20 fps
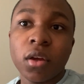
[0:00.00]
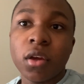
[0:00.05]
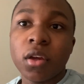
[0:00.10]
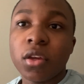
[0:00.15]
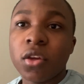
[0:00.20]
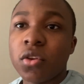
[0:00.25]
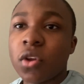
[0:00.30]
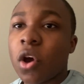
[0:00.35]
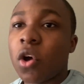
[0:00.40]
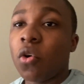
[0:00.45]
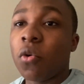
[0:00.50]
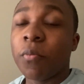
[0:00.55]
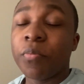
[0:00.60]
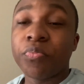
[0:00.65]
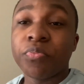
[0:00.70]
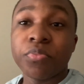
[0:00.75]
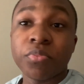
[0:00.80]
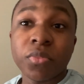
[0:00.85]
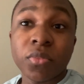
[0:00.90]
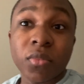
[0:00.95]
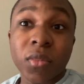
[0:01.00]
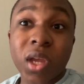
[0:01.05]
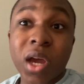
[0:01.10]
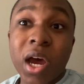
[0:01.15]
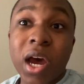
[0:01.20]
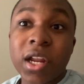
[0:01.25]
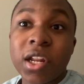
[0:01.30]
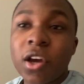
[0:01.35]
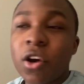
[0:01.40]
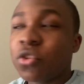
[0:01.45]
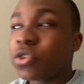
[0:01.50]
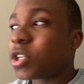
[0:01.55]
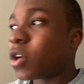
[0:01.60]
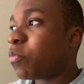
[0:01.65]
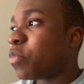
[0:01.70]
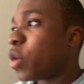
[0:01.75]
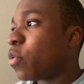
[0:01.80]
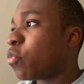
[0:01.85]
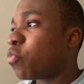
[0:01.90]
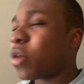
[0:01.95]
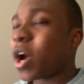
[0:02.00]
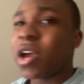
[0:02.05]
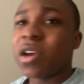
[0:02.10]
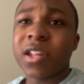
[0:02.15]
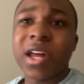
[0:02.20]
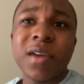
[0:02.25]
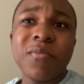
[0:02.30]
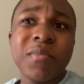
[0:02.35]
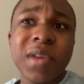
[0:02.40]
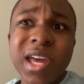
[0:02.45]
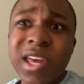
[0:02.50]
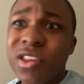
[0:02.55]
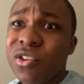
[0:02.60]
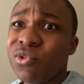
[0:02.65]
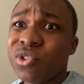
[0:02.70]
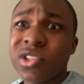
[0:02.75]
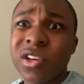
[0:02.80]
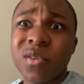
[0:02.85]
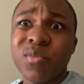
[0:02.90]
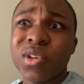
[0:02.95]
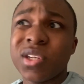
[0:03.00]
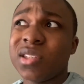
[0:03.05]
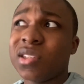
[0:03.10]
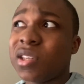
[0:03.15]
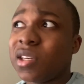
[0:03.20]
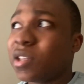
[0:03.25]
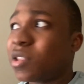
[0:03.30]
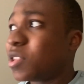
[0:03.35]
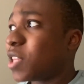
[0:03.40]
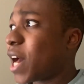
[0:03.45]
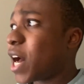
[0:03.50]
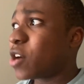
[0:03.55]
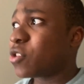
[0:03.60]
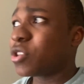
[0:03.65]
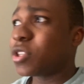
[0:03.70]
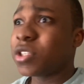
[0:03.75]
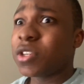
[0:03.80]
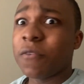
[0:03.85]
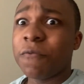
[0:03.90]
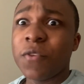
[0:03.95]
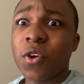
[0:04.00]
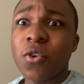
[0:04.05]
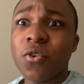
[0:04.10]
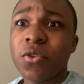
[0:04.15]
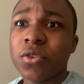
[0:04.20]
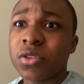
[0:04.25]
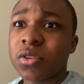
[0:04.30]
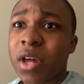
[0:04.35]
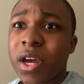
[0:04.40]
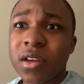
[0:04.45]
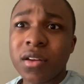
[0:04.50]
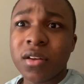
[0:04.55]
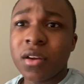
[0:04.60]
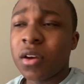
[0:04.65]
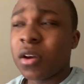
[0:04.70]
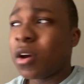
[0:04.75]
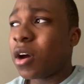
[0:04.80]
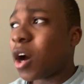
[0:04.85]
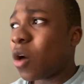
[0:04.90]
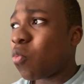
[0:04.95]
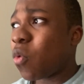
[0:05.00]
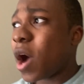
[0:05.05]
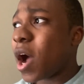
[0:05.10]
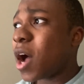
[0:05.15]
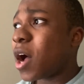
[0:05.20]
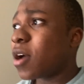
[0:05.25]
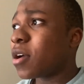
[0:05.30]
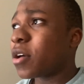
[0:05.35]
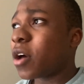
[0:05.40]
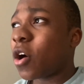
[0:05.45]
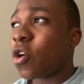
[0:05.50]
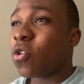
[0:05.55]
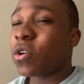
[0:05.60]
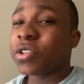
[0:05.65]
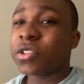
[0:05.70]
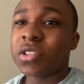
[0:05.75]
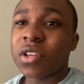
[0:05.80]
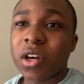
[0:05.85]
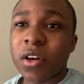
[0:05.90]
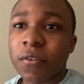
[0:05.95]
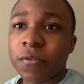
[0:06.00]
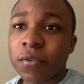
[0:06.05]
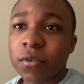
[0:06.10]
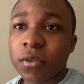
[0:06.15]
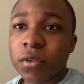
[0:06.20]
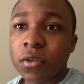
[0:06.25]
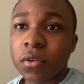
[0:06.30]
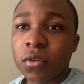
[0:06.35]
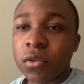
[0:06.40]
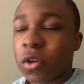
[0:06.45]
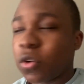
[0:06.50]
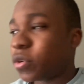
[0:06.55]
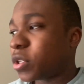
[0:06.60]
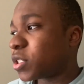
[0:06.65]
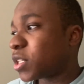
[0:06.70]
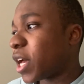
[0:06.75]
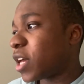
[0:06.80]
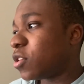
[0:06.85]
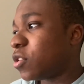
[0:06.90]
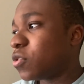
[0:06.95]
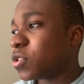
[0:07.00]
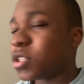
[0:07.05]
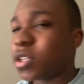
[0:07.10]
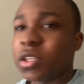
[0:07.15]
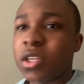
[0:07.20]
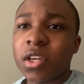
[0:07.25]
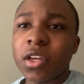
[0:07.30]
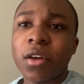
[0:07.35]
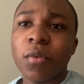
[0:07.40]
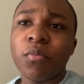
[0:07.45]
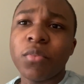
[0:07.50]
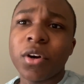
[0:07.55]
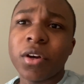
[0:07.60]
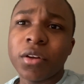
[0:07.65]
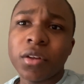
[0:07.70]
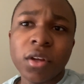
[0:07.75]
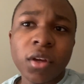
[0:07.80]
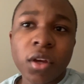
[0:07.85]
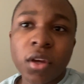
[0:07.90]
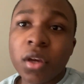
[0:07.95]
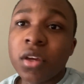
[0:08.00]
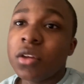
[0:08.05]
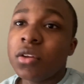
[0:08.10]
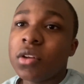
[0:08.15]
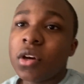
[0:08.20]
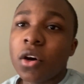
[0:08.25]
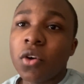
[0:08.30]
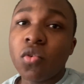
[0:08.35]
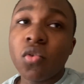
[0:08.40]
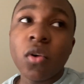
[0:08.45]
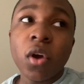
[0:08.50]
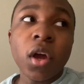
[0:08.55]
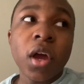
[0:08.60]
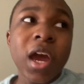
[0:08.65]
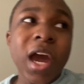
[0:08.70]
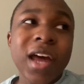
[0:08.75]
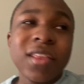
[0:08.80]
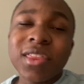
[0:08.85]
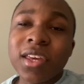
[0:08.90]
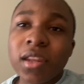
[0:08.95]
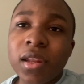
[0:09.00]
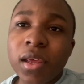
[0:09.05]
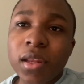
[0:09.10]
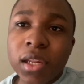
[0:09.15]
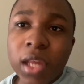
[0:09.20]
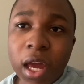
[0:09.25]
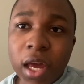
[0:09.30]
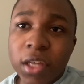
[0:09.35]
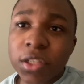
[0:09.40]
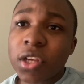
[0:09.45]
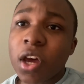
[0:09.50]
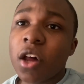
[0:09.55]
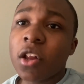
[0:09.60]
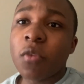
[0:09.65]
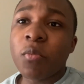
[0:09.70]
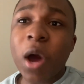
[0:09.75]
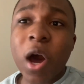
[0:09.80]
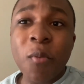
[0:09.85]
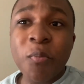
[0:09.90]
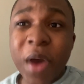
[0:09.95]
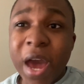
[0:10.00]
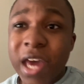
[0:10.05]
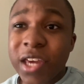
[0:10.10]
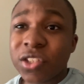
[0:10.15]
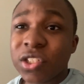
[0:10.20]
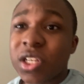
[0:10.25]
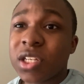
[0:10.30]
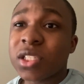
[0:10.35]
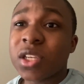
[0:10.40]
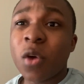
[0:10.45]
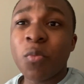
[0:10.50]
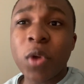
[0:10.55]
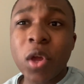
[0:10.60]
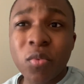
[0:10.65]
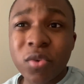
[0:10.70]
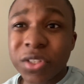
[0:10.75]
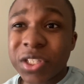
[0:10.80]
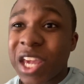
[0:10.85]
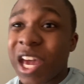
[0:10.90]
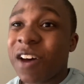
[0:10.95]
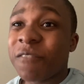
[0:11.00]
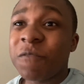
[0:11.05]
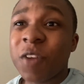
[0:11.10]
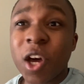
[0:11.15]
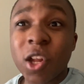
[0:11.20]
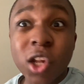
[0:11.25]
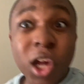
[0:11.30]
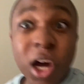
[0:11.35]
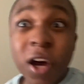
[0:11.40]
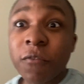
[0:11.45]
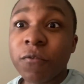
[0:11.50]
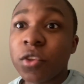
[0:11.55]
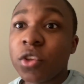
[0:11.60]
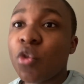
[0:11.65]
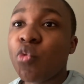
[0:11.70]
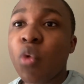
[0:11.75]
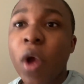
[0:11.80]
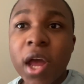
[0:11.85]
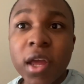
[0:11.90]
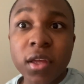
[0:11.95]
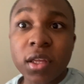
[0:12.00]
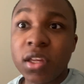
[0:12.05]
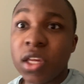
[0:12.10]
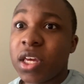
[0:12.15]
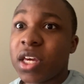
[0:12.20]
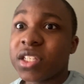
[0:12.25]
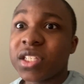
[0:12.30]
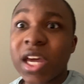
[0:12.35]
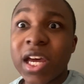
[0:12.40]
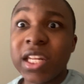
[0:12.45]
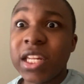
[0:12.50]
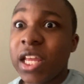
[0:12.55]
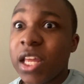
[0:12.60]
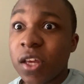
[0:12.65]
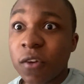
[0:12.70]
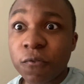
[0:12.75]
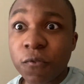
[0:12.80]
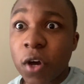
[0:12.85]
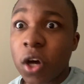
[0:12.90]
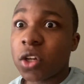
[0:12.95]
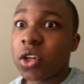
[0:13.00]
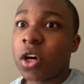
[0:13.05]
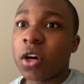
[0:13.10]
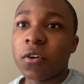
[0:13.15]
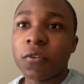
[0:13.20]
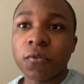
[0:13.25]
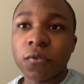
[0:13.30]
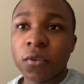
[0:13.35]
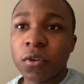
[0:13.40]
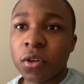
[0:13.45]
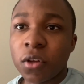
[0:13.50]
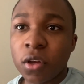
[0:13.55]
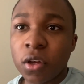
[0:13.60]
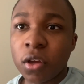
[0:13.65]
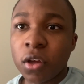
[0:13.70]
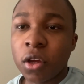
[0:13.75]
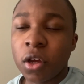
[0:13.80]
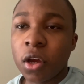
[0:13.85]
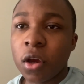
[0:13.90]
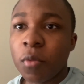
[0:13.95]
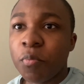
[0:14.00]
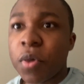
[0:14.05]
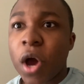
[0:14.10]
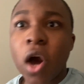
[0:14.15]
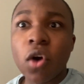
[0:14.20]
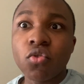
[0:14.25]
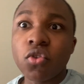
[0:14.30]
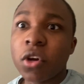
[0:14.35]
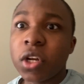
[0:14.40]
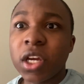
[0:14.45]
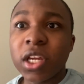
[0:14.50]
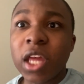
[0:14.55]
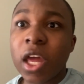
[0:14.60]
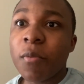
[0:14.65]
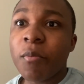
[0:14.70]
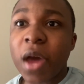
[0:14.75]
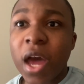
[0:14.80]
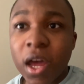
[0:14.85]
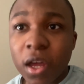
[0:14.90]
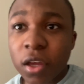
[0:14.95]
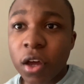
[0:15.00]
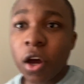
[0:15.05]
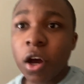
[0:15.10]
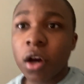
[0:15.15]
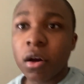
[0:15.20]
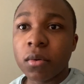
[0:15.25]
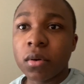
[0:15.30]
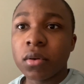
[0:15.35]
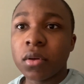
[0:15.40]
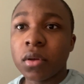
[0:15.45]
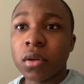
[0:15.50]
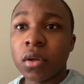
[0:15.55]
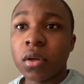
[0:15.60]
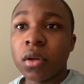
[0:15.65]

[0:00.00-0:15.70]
You know, I know some people probably like, man, you should have been getting thousands of views like a while ago and stuff you know, because I used to give. But, you know, at the end of the day, it's all about patience. Some people say I fell off. You're right. Yes, I did fall off. But I'm going to get back up